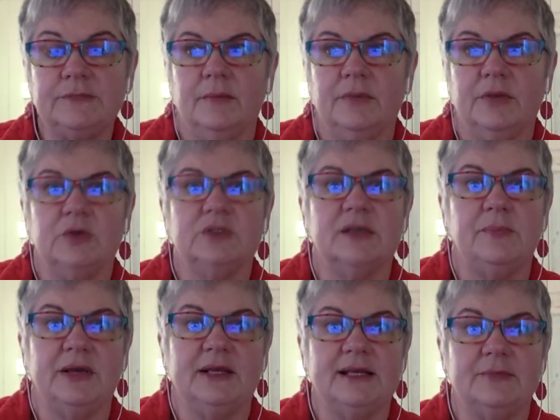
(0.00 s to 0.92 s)
because they
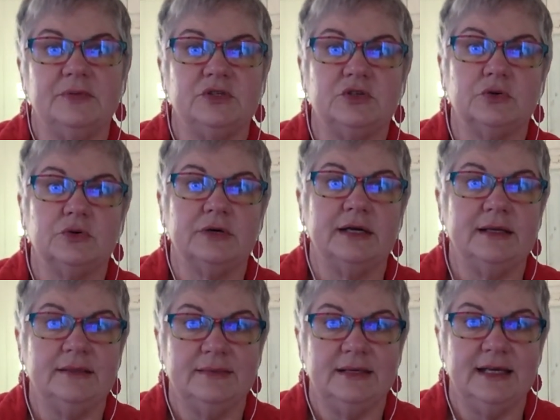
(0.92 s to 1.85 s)
picked up a
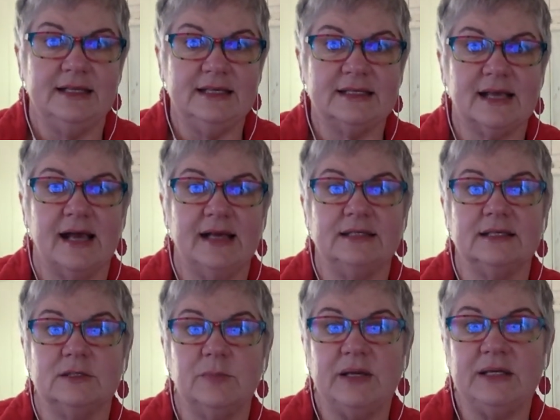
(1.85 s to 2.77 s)
story, in this case,
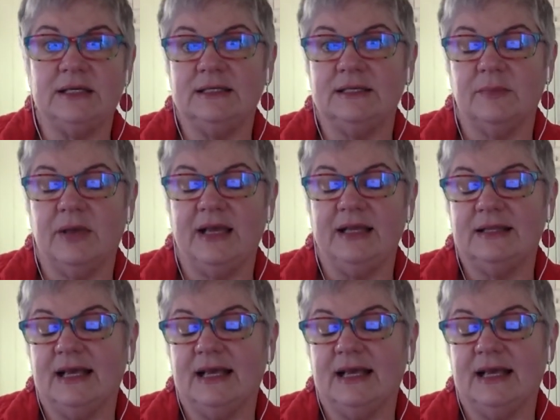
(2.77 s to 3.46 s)
expecting some heat.